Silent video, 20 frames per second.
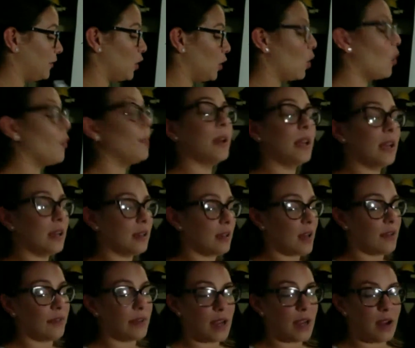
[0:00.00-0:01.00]
If you're
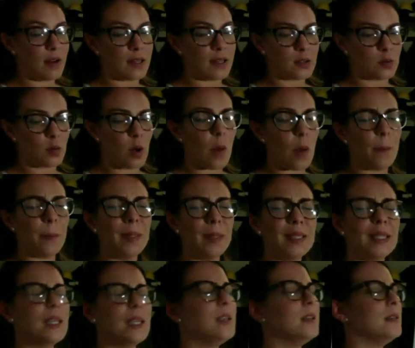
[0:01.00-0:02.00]
opening a live account as
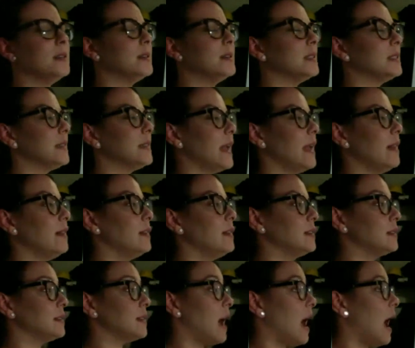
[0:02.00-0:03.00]
well, please
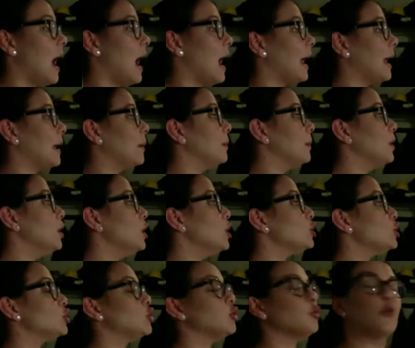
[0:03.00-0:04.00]
take the time
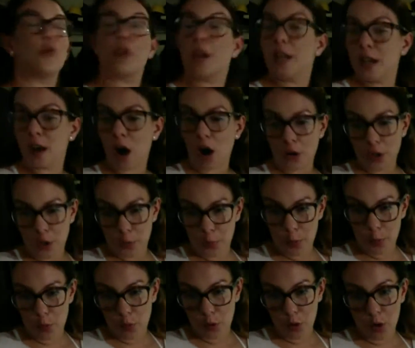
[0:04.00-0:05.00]
to read on
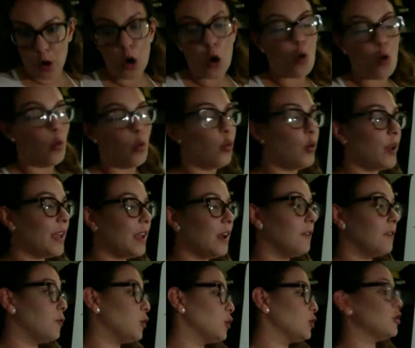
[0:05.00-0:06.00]
your broker.
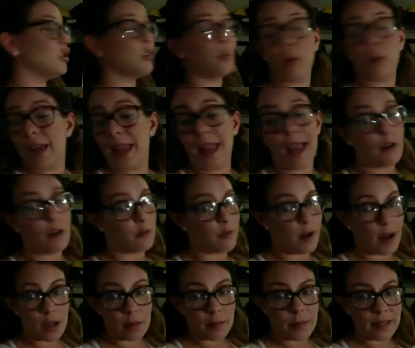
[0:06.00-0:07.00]
Unfortunately, we can't
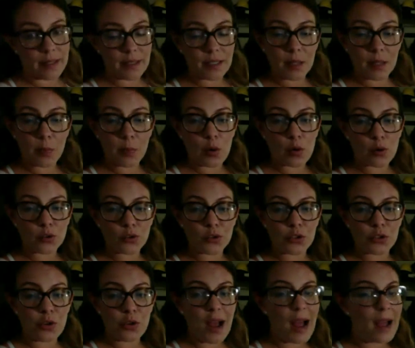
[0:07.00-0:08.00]
recommend any brokers
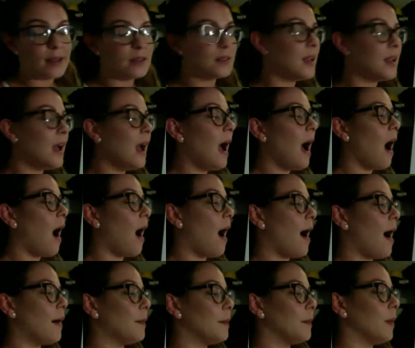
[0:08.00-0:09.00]
to you guys.
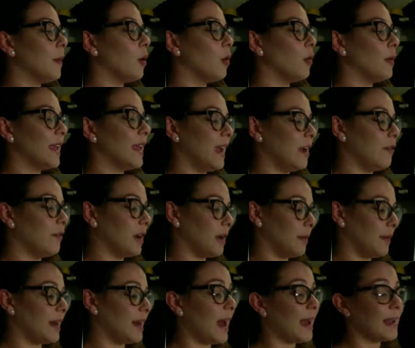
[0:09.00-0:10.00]
We can't
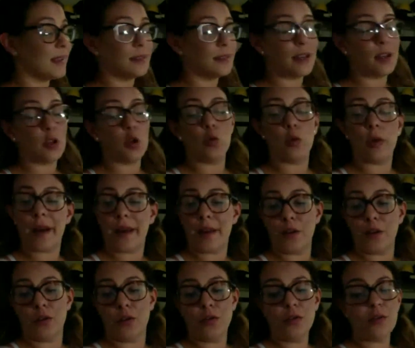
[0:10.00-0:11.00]
recommend. I can tell you what I
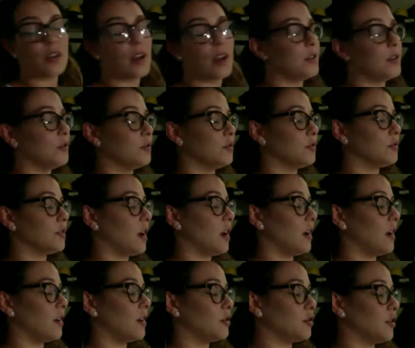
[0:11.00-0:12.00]
use. I use
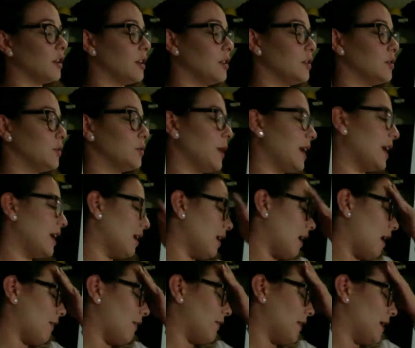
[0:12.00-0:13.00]
Trader's Weight,
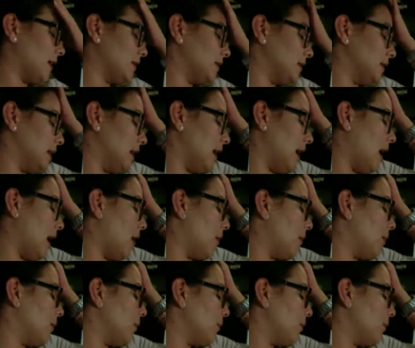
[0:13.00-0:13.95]
FXCM.